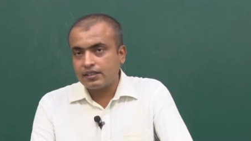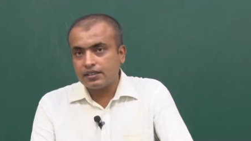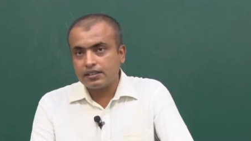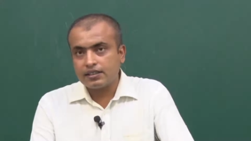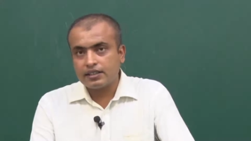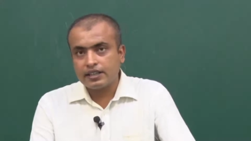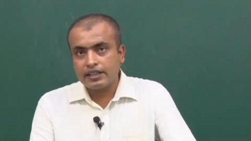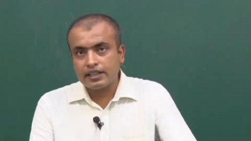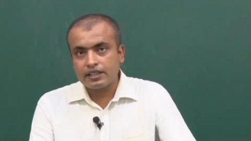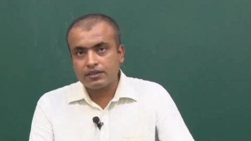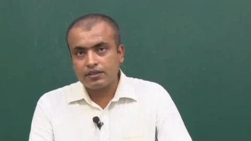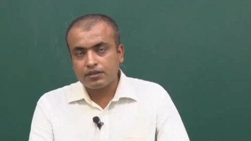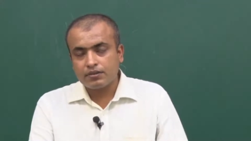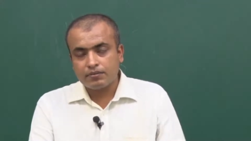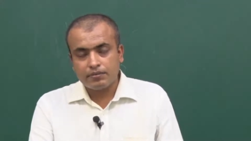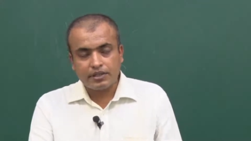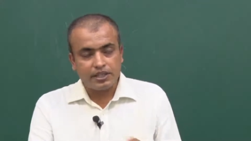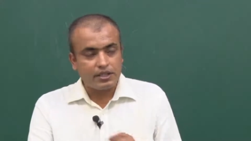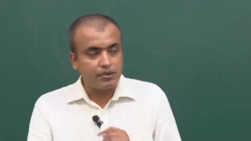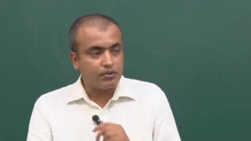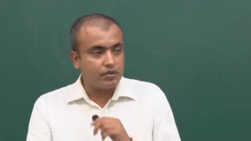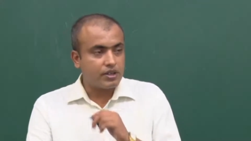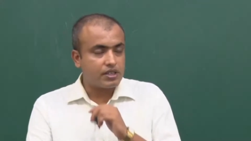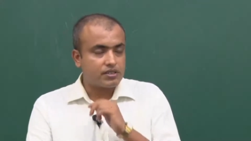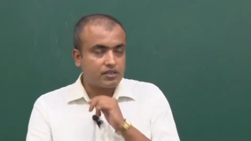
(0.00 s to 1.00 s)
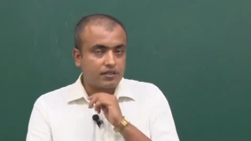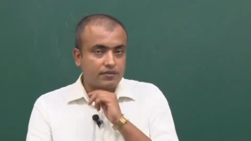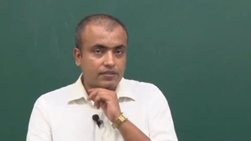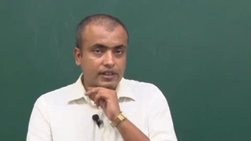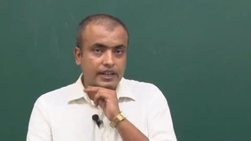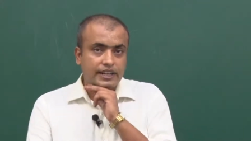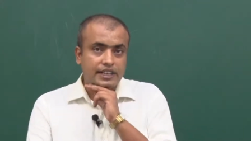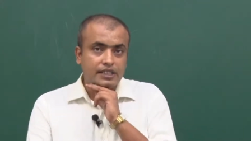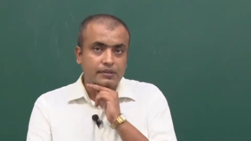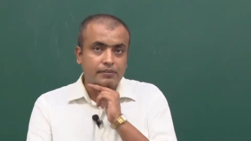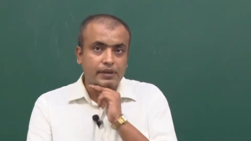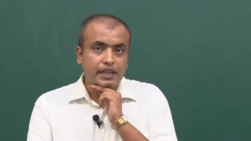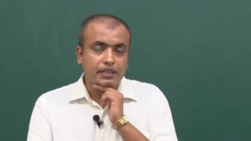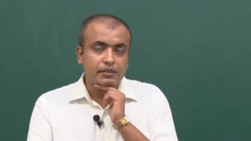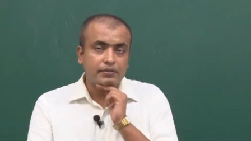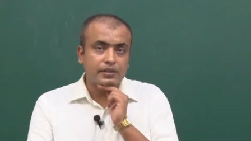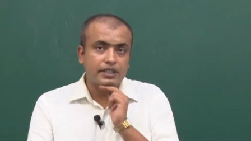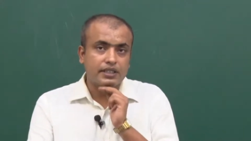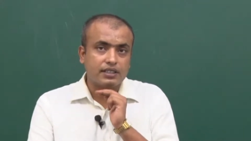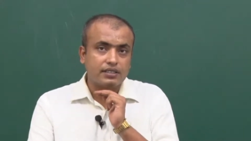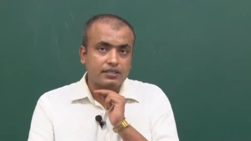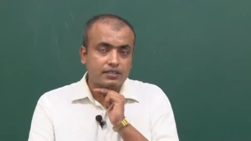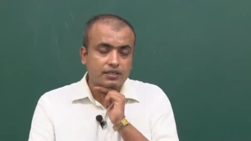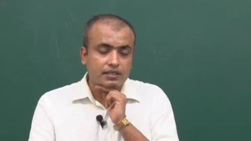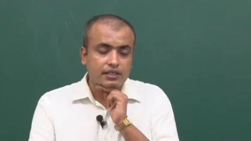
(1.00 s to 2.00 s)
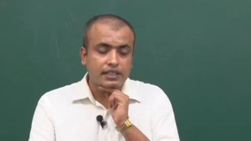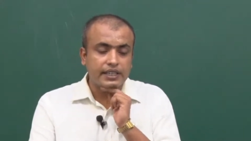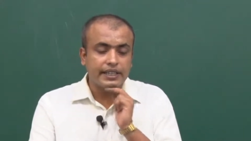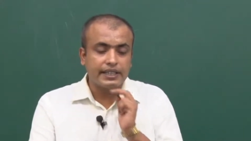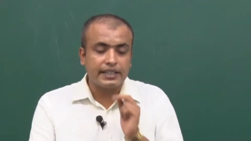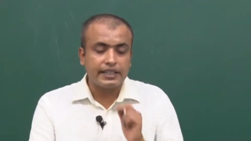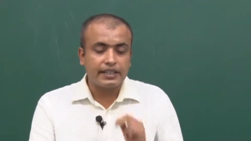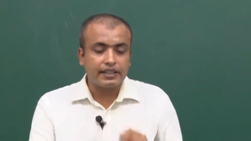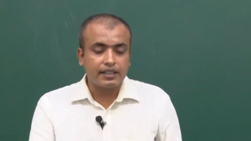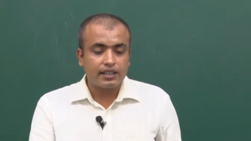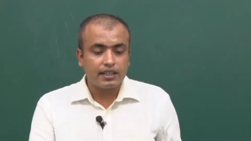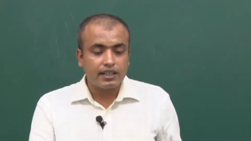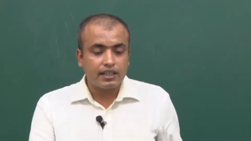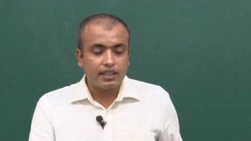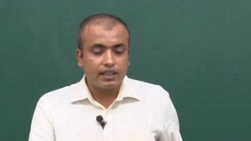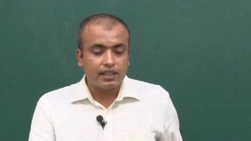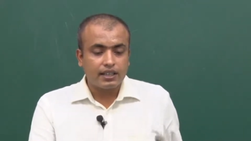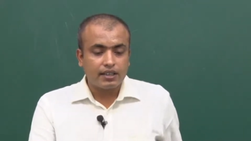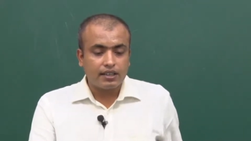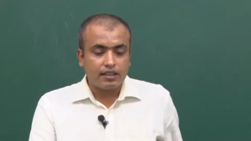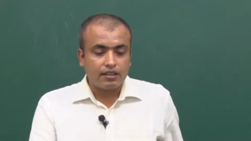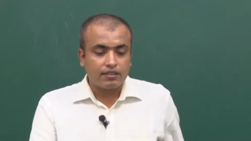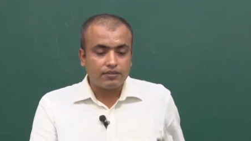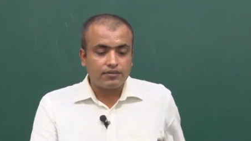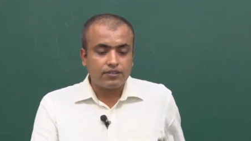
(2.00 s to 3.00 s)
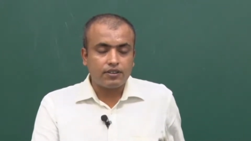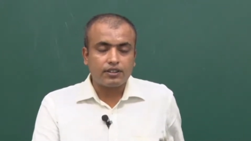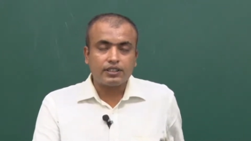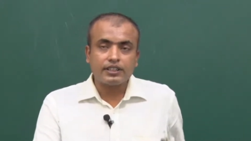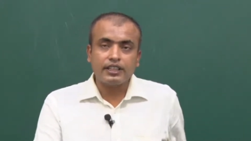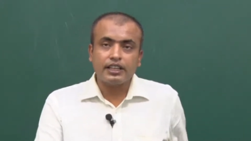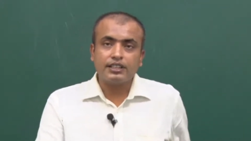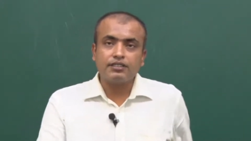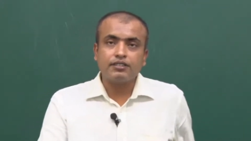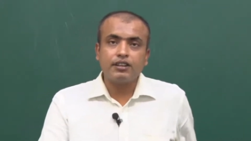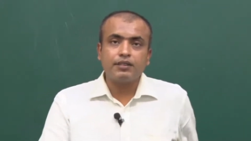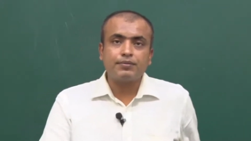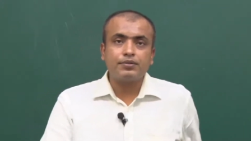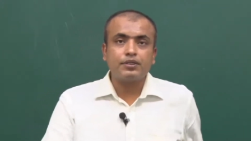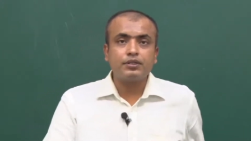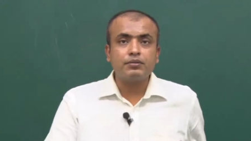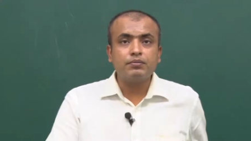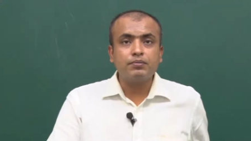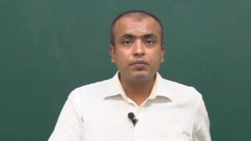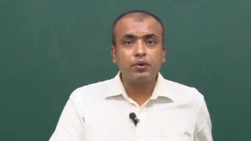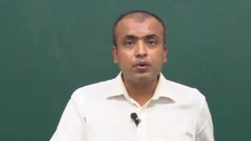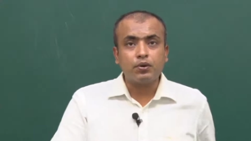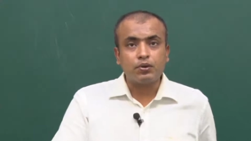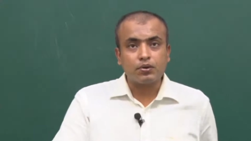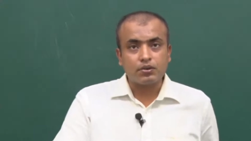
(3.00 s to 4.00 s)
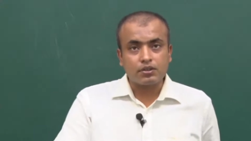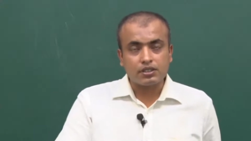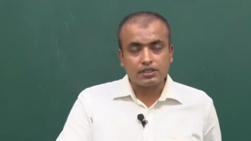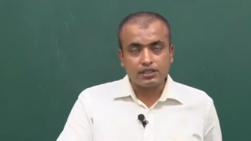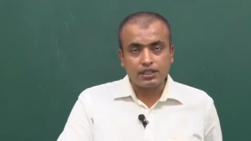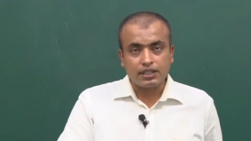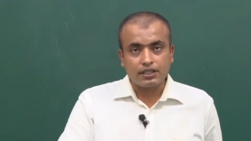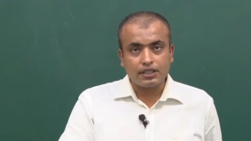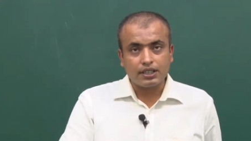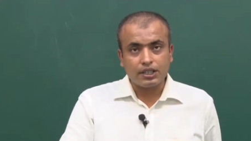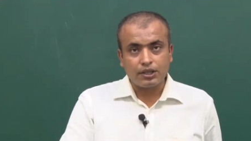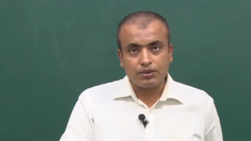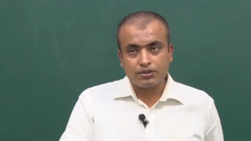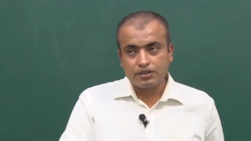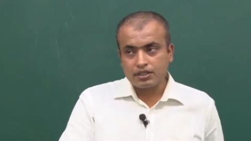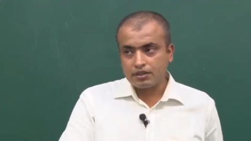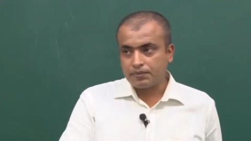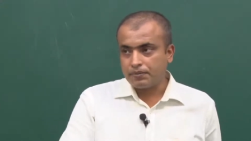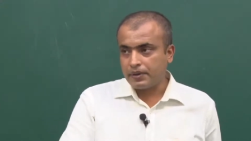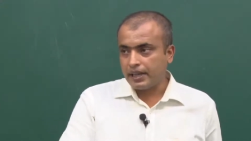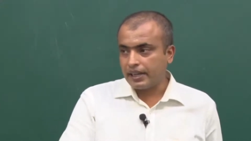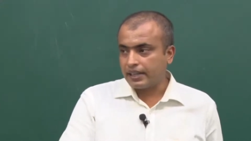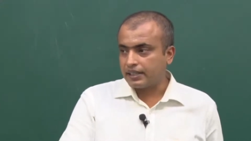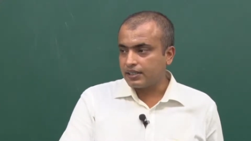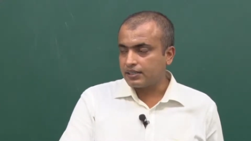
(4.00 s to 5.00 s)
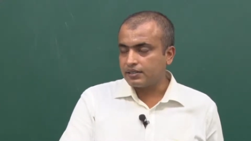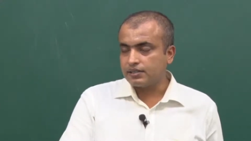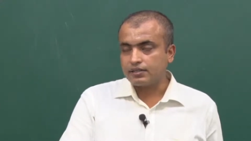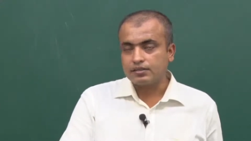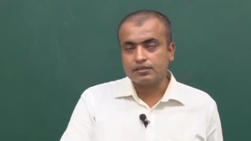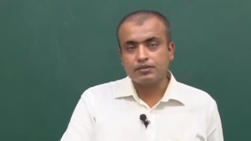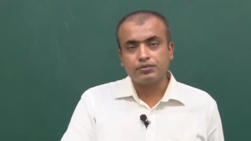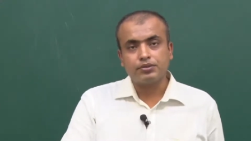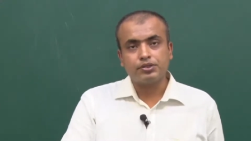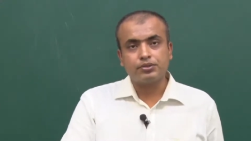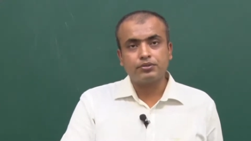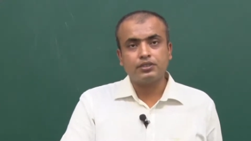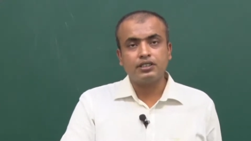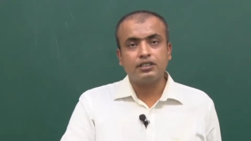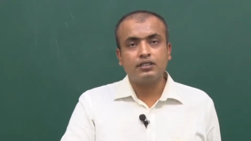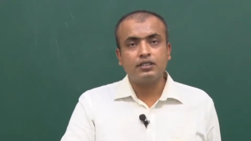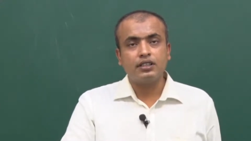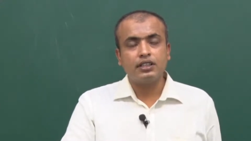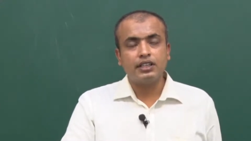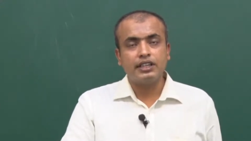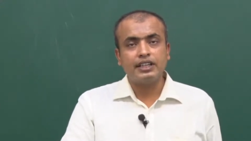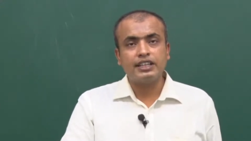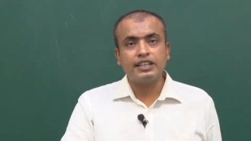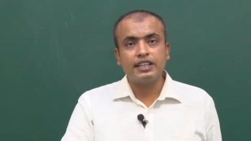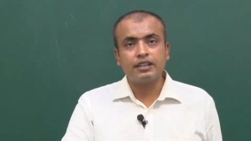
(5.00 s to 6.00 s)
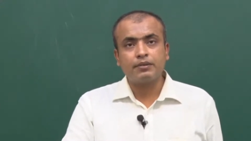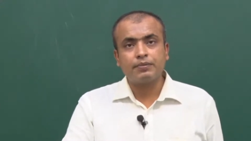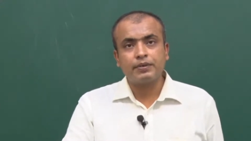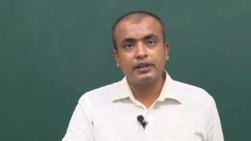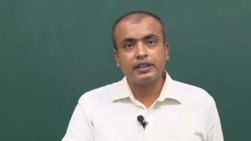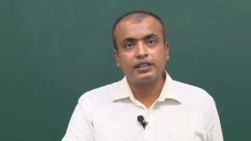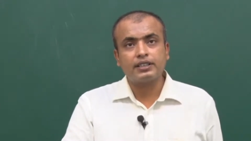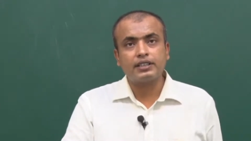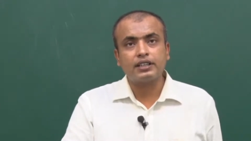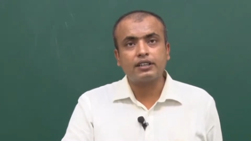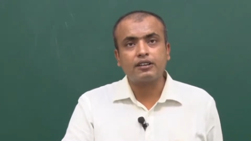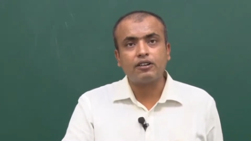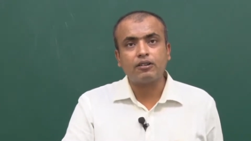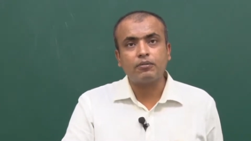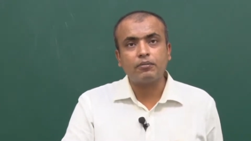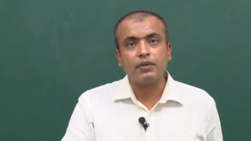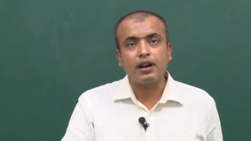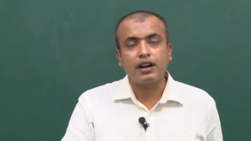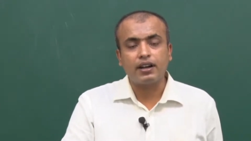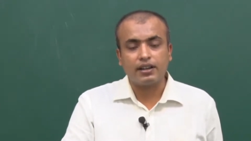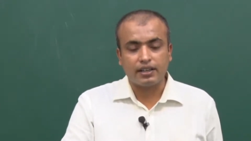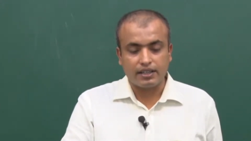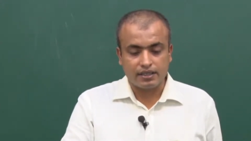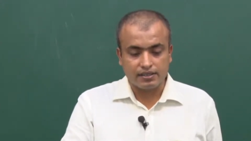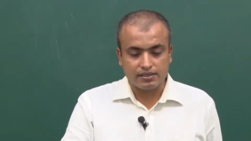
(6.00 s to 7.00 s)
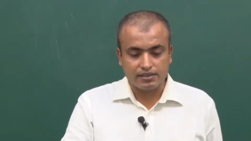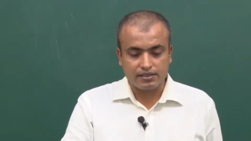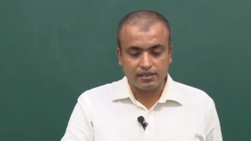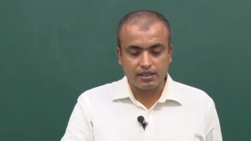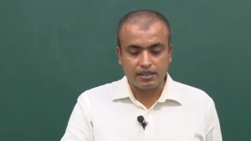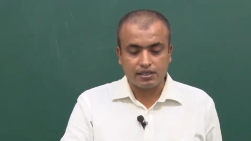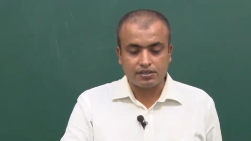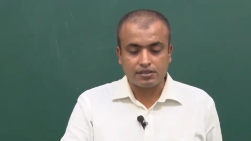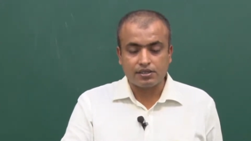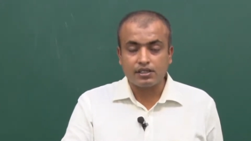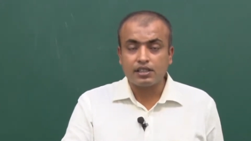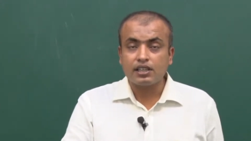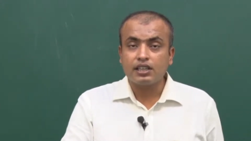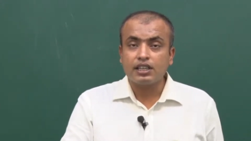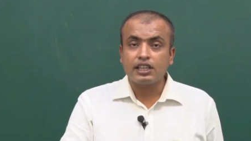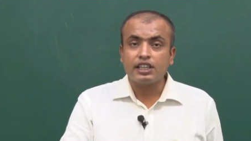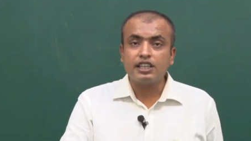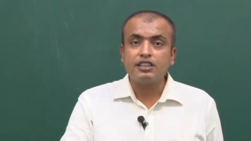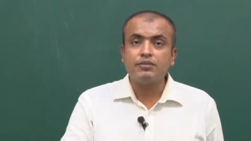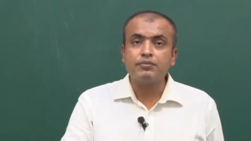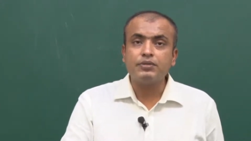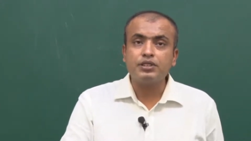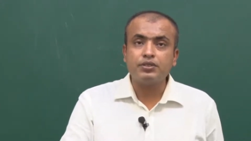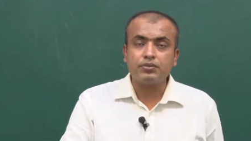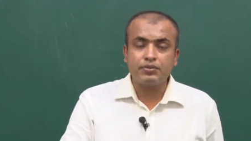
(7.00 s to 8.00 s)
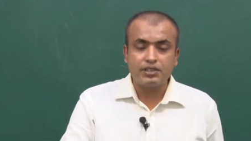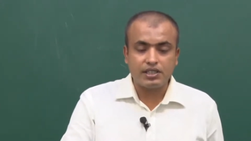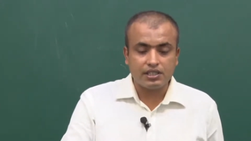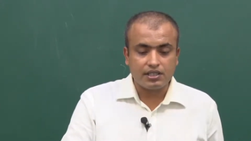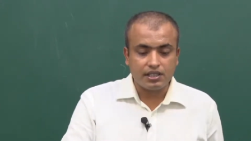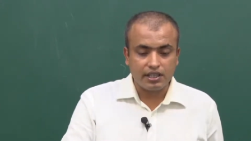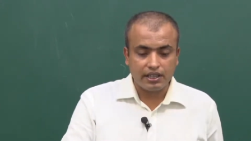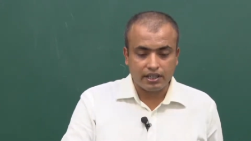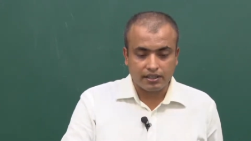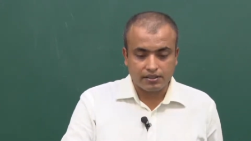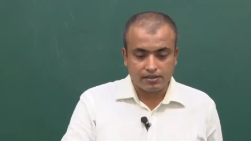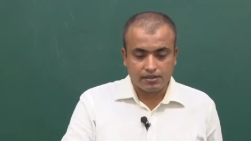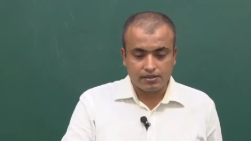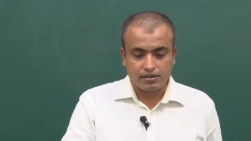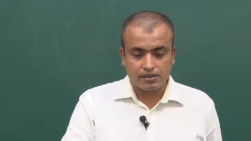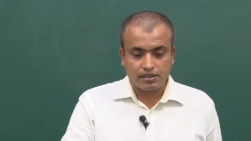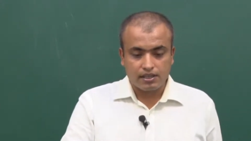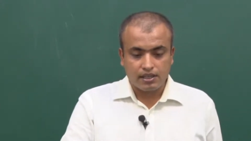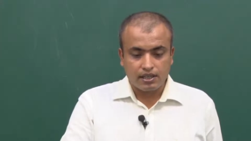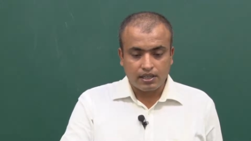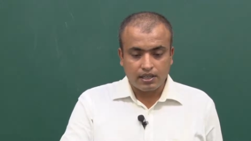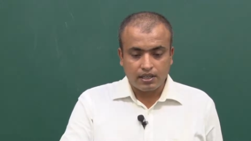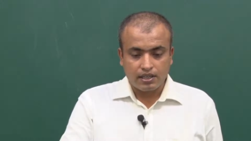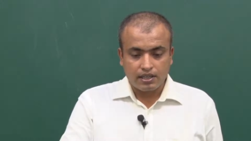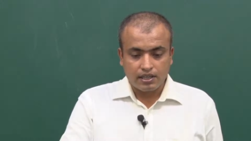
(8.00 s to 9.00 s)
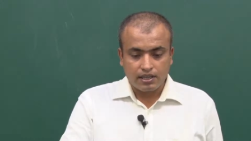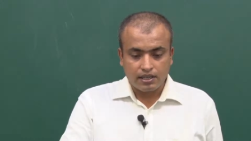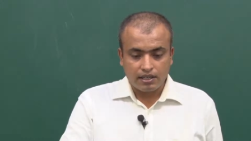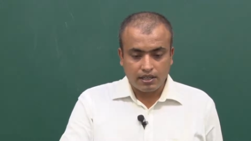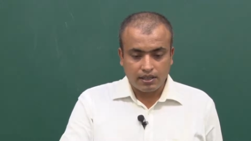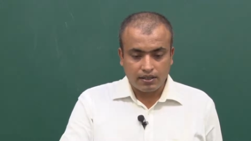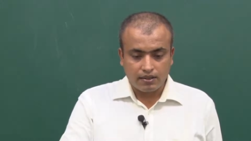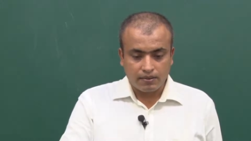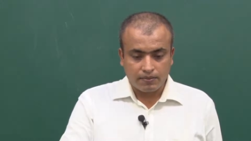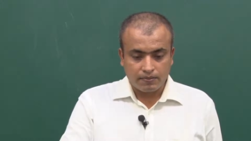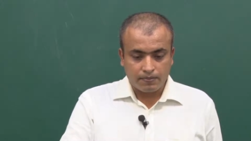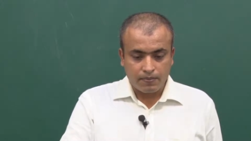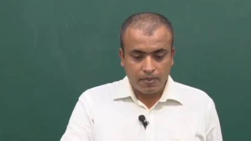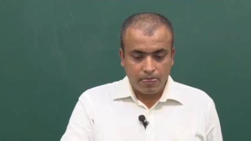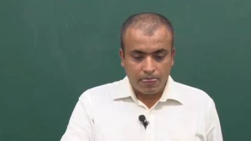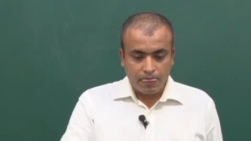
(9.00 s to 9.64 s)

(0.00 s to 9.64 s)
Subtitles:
are great many ways of writing mathematics in LaTeX. Now for that you have to import certain user packages which will interpret the command as such in between texts. Now